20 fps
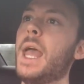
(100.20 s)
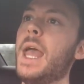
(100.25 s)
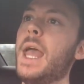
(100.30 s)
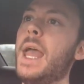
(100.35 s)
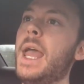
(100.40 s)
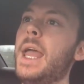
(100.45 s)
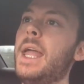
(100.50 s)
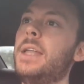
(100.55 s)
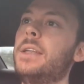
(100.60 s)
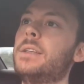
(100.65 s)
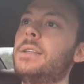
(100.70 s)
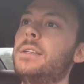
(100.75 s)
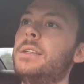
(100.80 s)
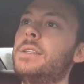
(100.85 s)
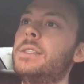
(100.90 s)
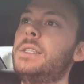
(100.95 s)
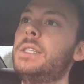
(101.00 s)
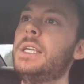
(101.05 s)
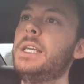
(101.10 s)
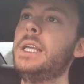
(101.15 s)
and
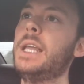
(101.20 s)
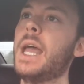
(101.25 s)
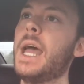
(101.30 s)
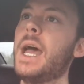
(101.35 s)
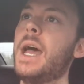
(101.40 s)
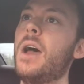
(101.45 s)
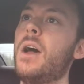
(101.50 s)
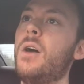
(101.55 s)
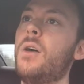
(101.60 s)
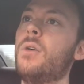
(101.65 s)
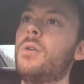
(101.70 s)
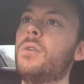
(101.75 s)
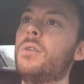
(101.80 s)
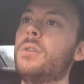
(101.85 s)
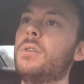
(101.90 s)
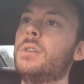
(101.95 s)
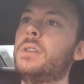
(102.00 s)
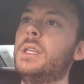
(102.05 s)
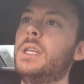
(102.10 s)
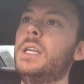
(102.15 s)
see how
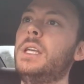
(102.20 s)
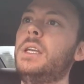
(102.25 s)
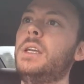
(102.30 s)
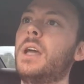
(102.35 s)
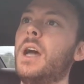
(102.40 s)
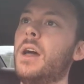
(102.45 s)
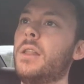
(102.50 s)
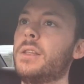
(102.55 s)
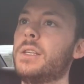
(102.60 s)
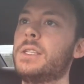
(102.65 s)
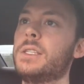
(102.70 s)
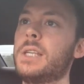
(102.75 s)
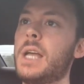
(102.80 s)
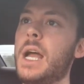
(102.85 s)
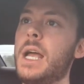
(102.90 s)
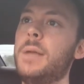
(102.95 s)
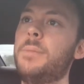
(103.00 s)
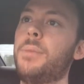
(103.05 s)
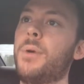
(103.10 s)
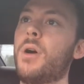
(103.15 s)
on the
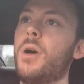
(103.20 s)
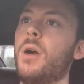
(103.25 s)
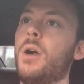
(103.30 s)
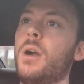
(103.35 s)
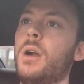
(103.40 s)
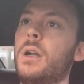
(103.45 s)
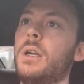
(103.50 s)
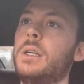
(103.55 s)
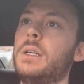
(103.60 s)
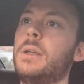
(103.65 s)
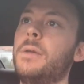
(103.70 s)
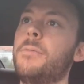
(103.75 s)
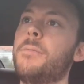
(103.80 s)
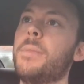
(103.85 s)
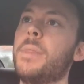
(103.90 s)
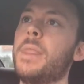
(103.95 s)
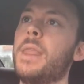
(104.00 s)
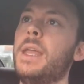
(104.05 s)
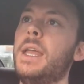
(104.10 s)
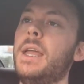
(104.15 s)
sidebar,
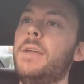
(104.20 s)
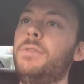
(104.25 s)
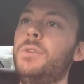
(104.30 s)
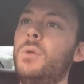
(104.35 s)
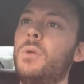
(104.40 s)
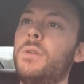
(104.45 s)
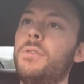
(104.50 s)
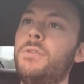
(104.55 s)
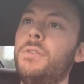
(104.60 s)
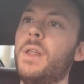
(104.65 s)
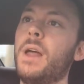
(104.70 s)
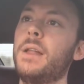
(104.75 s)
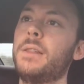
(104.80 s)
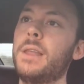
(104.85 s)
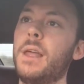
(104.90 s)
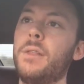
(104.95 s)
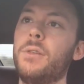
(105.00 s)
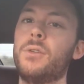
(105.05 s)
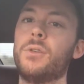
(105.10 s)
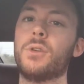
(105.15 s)
if you were to fill out
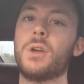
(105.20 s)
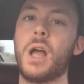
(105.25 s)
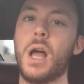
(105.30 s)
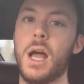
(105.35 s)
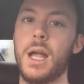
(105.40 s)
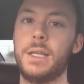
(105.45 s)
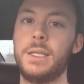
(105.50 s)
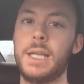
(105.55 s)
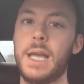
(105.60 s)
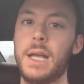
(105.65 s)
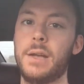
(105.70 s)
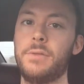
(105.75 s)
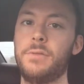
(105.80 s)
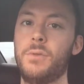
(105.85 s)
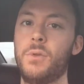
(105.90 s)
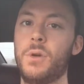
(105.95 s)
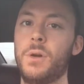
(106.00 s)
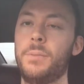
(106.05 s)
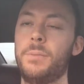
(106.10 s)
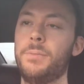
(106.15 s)
that little contact
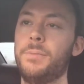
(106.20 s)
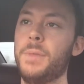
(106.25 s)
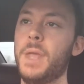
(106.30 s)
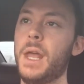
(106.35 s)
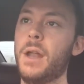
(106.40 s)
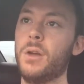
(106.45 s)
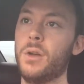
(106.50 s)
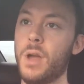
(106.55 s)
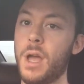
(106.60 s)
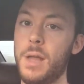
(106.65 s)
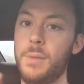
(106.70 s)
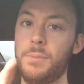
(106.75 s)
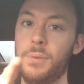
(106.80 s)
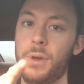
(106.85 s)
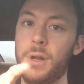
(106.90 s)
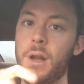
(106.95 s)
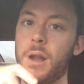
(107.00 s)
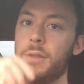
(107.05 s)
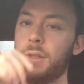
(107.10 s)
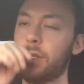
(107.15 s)
form, and I'll go ahead and
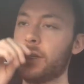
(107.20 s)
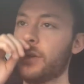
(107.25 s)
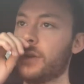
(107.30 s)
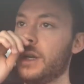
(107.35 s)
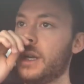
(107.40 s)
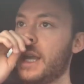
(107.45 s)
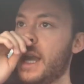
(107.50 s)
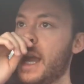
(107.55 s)
put it on the screen